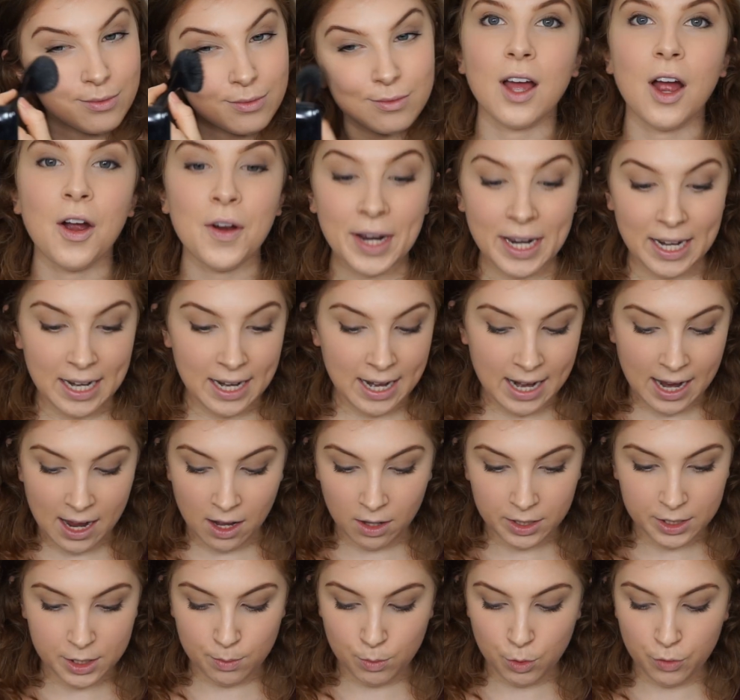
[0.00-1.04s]
Alright, and now
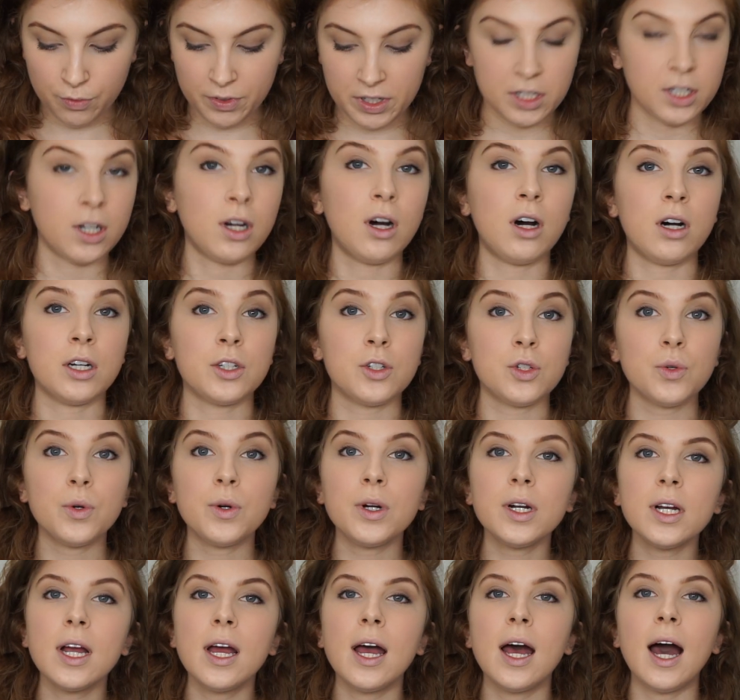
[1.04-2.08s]
let's move into
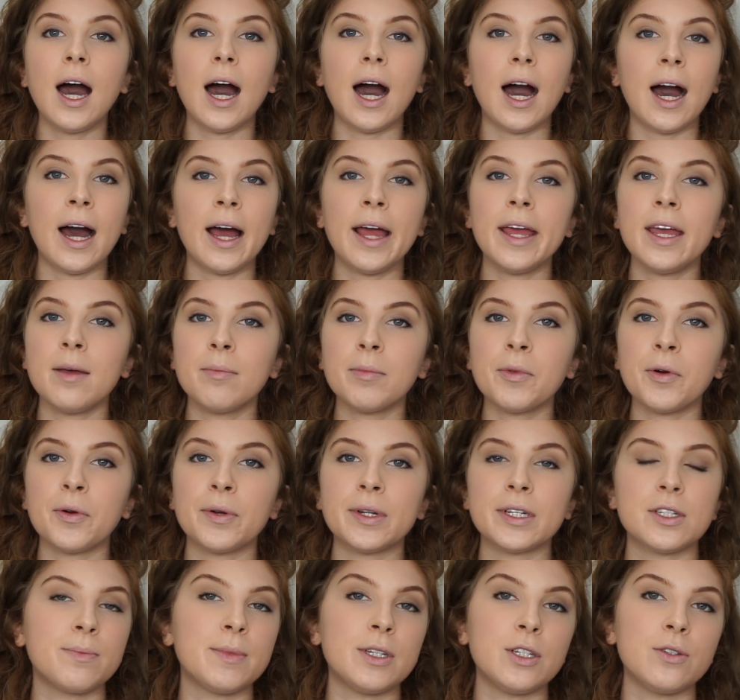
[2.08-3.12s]
contour. I am
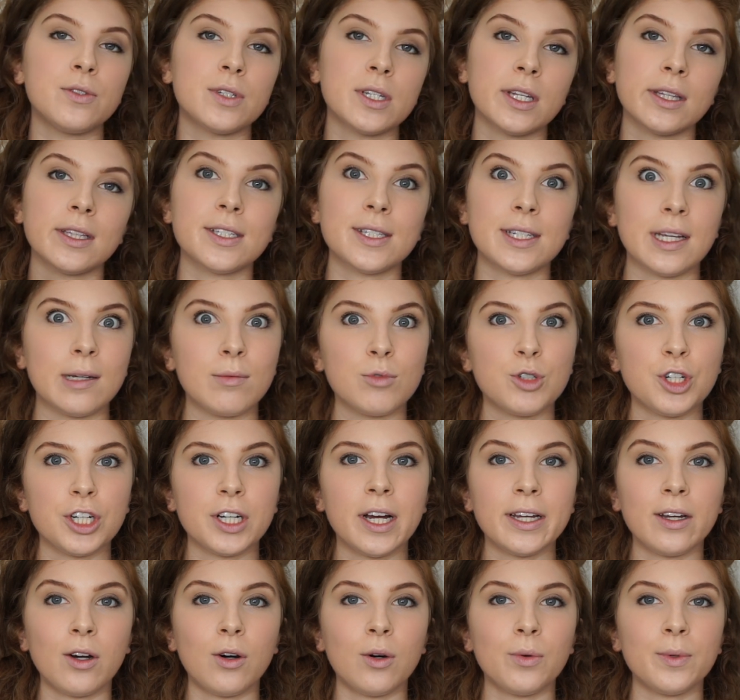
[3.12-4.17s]
going to be using the same trick
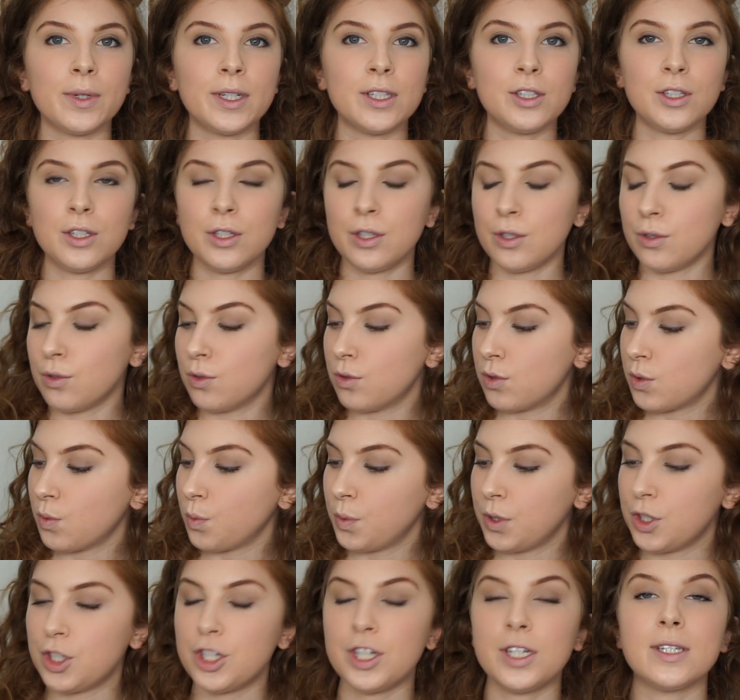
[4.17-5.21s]
I always use,
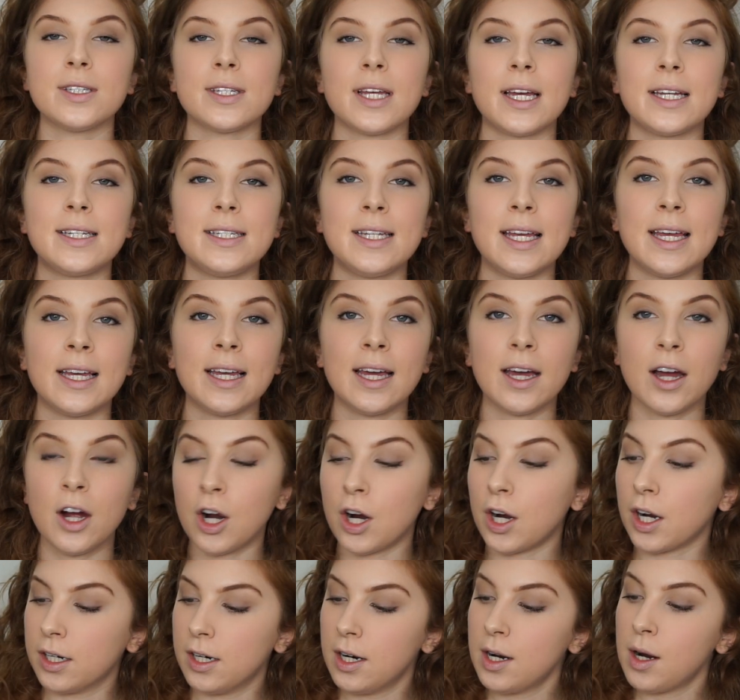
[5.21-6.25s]
which is I take
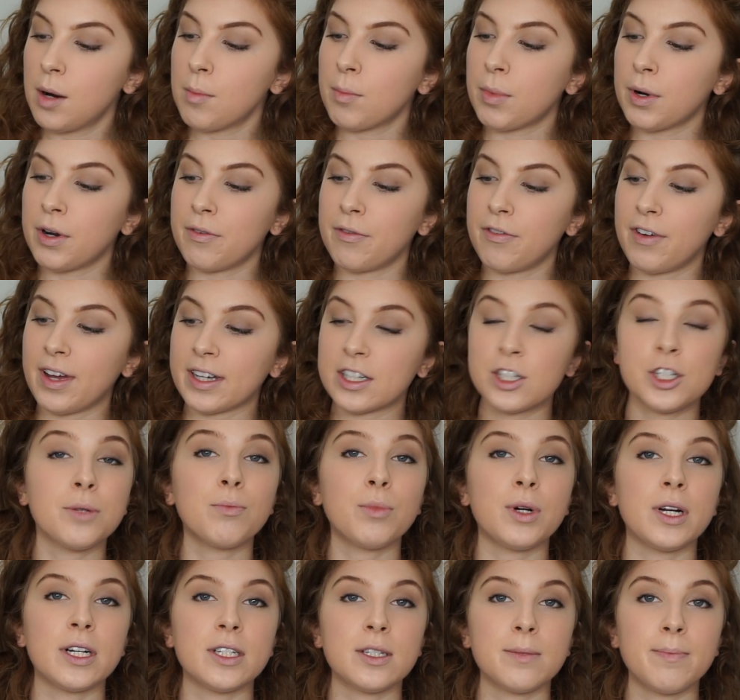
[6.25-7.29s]
our Perfection
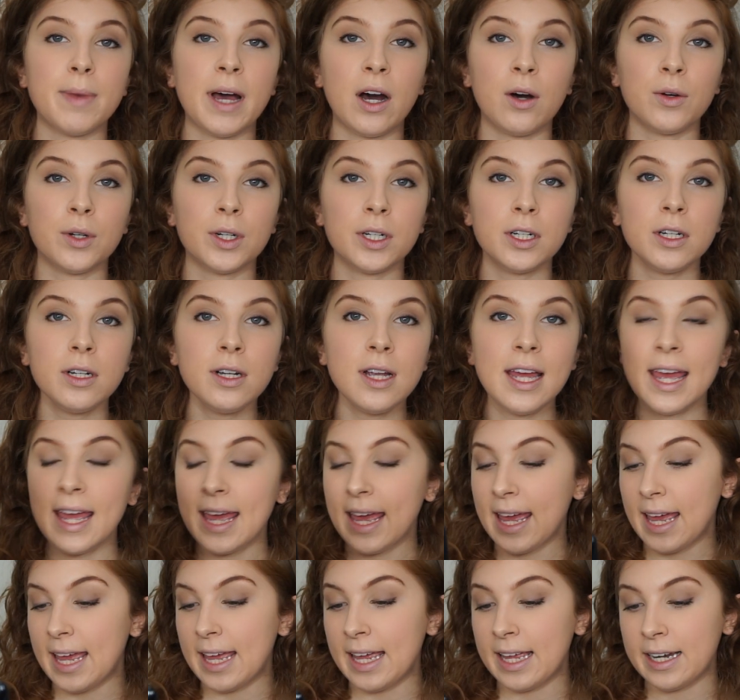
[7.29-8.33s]
Pressed Powder
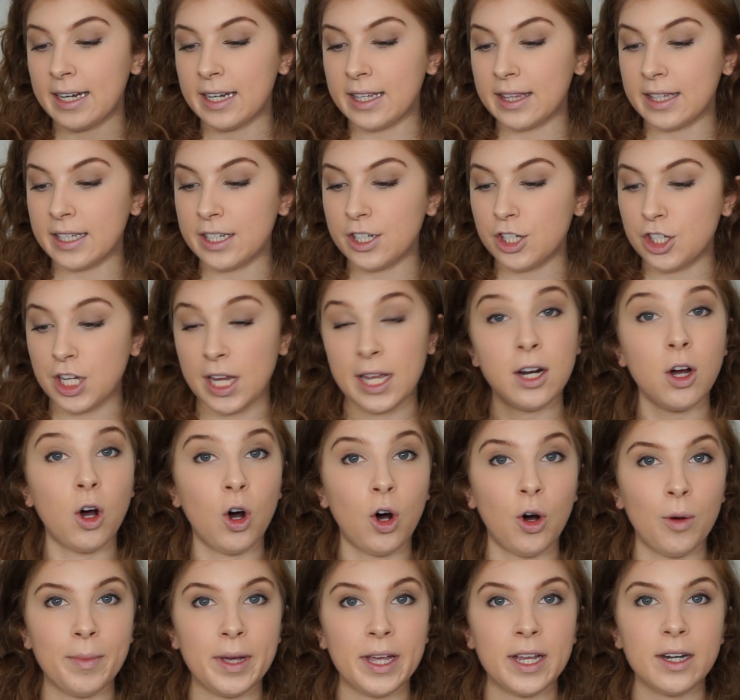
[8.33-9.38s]
in the shade
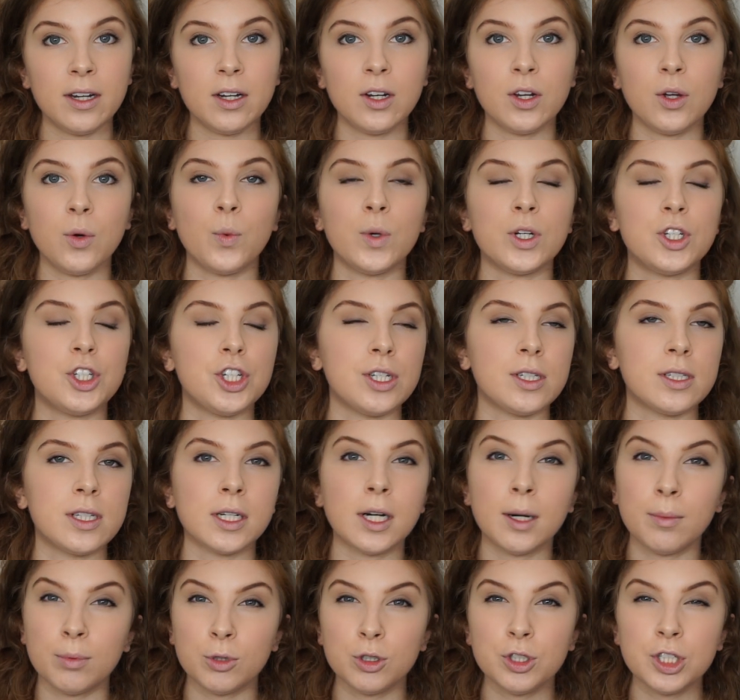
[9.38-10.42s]
Almond, which is a
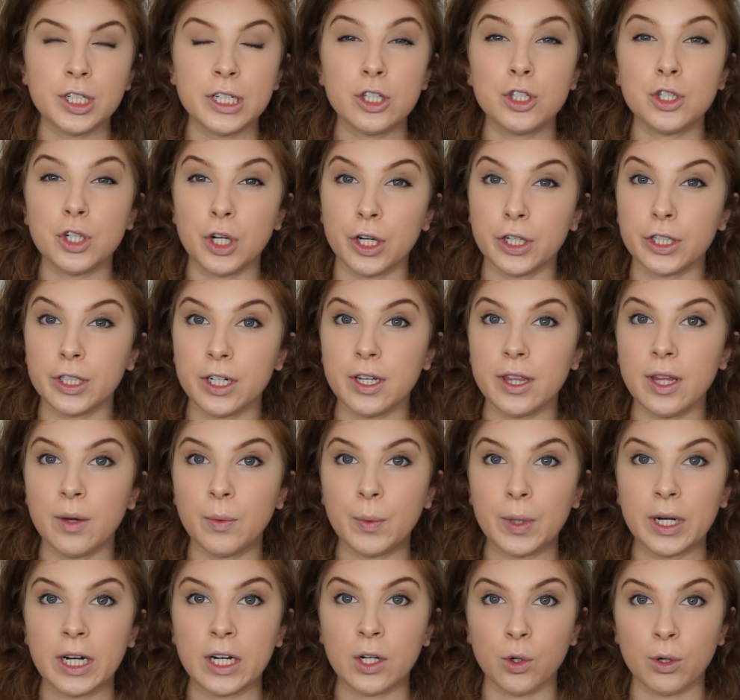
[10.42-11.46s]
couple shades darker than
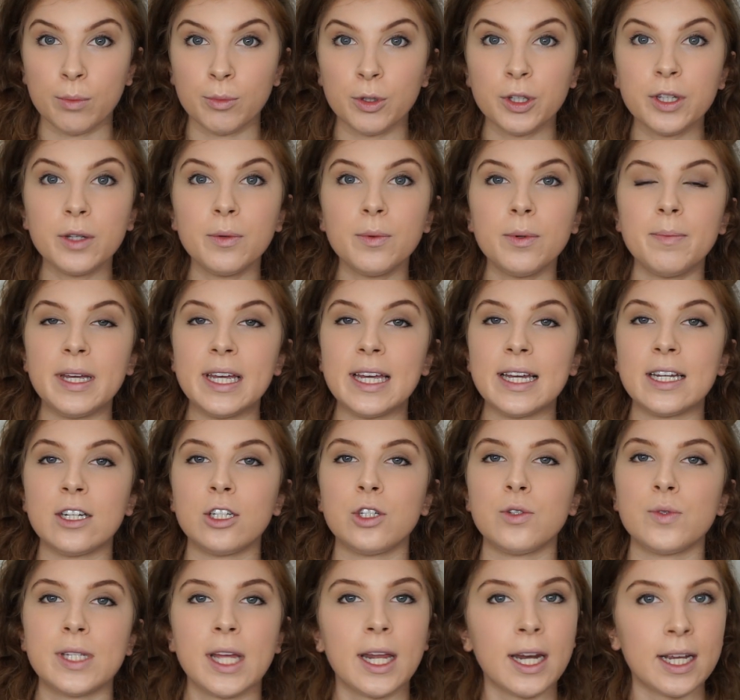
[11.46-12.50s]
what I normally would be, and
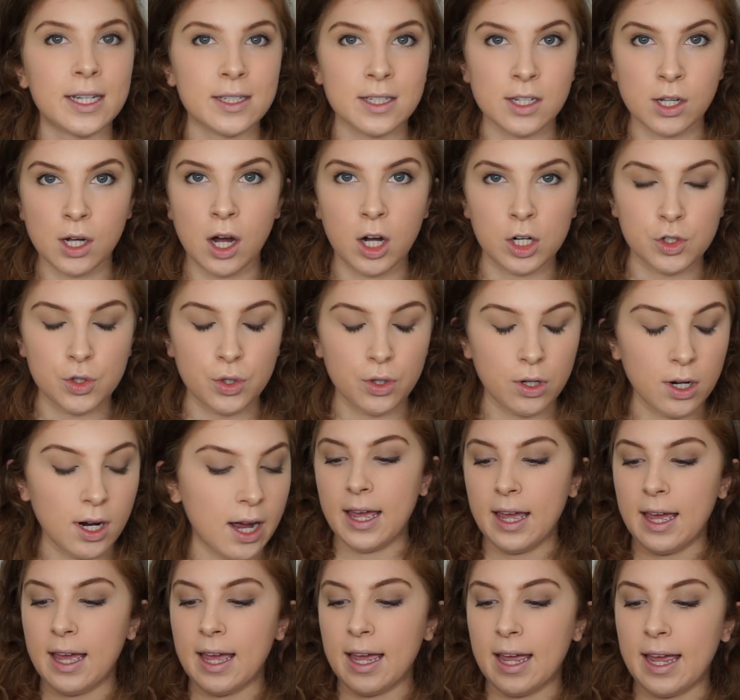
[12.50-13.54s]
use that as a contour.
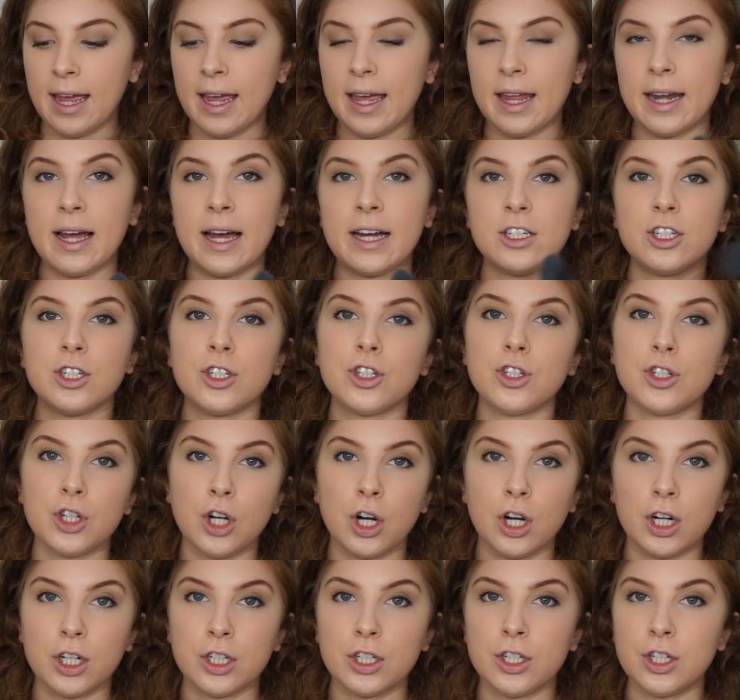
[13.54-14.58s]
And I just
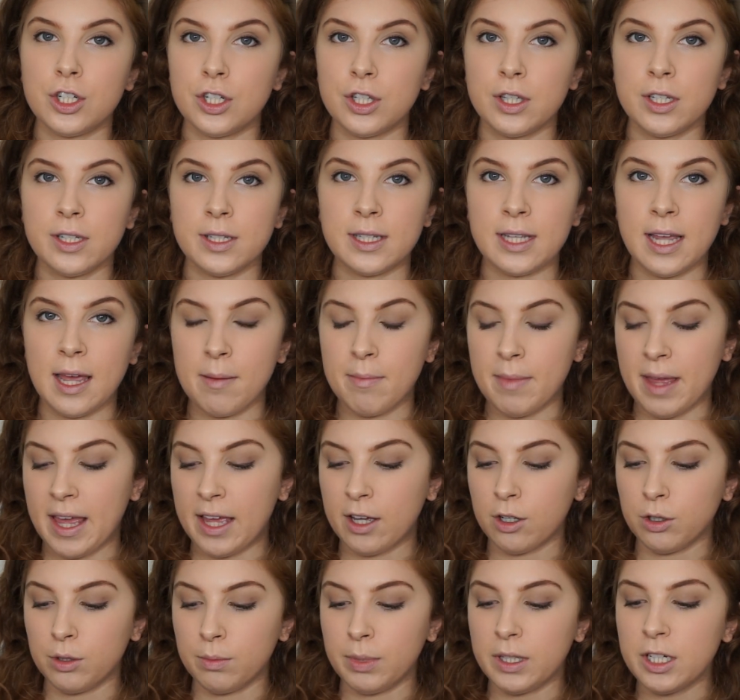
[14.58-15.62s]
charge the same
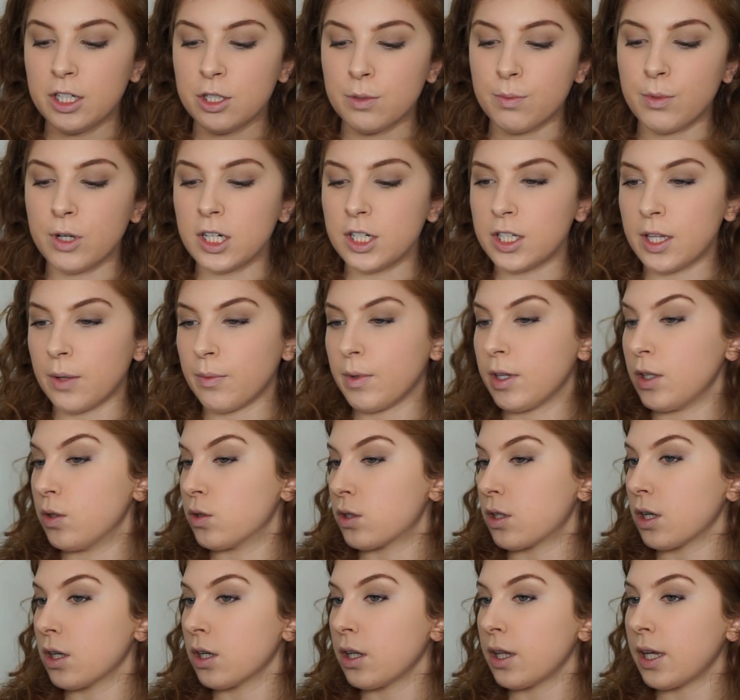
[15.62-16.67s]
angled blush brush that we
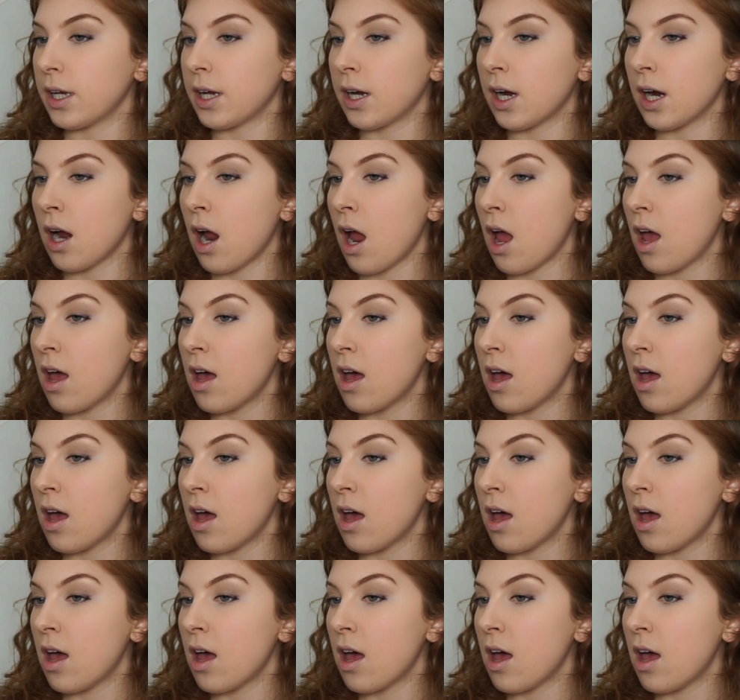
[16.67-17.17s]
used earlier.